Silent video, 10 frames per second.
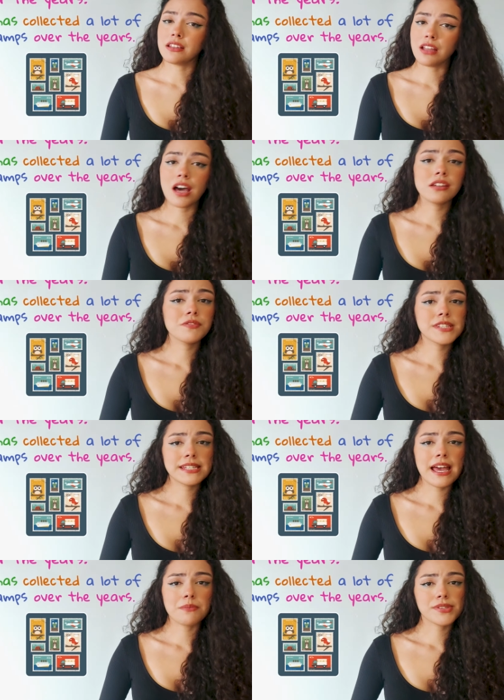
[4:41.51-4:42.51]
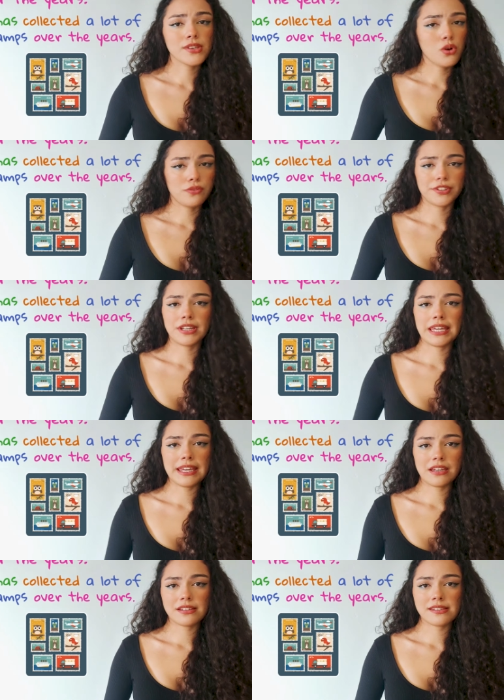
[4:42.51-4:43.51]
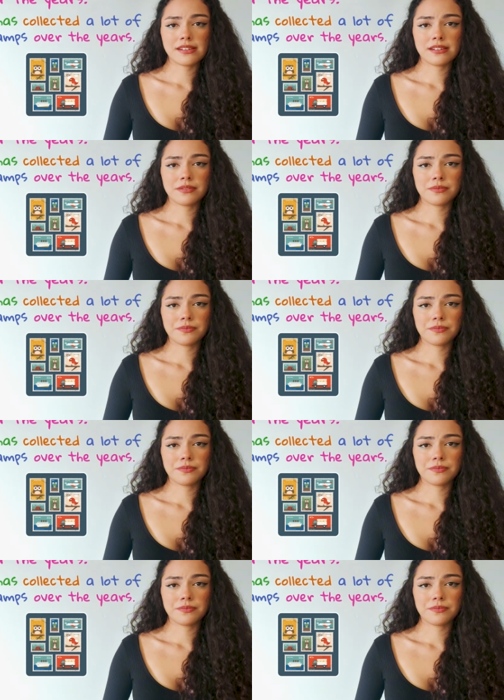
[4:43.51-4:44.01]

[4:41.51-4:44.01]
a lot of stamps over the years.